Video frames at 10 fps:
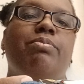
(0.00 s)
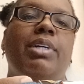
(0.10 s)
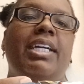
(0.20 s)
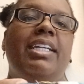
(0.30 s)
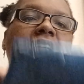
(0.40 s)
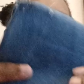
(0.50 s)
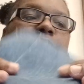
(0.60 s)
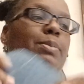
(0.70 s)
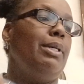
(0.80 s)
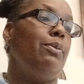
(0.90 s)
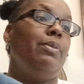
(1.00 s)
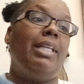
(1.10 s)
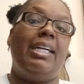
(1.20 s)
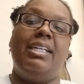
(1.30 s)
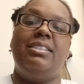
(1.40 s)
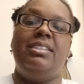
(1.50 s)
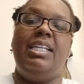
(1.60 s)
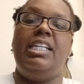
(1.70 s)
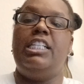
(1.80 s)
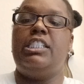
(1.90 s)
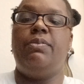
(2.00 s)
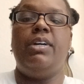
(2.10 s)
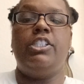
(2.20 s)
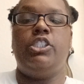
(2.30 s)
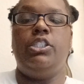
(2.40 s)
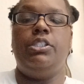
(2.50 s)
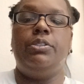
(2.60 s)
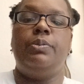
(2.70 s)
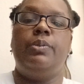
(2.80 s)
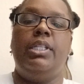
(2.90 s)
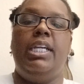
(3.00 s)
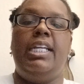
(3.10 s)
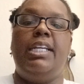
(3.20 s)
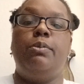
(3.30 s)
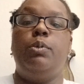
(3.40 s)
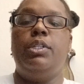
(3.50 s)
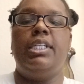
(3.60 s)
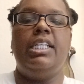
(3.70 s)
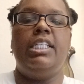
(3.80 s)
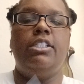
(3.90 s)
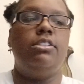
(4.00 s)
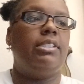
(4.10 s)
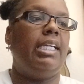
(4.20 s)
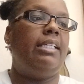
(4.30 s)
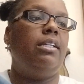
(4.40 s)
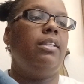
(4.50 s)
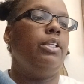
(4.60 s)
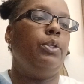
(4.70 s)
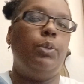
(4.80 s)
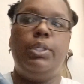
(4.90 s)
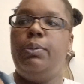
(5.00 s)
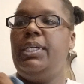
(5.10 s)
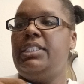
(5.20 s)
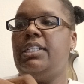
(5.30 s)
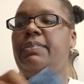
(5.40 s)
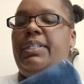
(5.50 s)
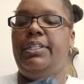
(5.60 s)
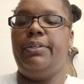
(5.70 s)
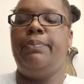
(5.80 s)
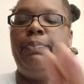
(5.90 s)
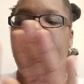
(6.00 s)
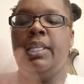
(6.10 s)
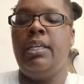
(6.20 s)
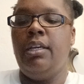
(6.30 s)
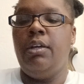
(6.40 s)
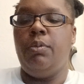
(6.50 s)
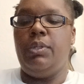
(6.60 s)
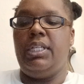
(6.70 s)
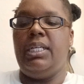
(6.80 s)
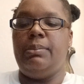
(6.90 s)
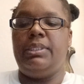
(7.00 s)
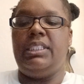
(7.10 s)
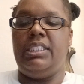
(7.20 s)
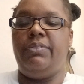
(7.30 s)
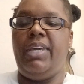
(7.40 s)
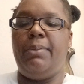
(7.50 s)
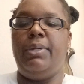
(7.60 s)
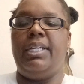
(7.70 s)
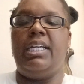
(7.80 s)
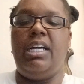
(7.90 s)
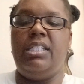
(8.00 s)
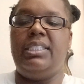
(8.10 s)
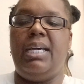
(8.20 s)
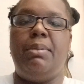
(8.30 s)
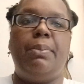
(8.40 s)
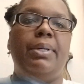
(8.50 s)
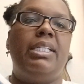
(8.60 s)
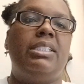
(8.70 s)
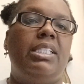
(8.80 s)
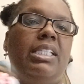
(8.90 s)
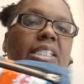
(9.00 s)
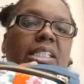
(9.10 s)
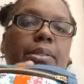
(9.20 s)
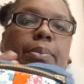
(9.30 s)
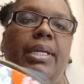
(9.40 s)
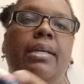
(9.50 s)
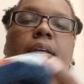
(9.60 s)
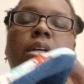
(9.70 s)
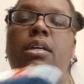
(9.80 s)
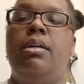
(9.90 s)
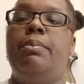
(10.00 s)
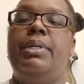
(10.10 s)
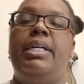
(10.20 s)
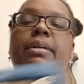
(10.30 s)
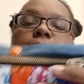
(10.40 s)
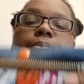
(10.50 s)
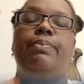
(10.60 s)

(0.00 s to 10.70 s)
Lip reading: braid edges, but like I said, it's functional and it will get used. Ain't nothing going to waste over here when it comes to this fabric and all the time I put into this little bit. But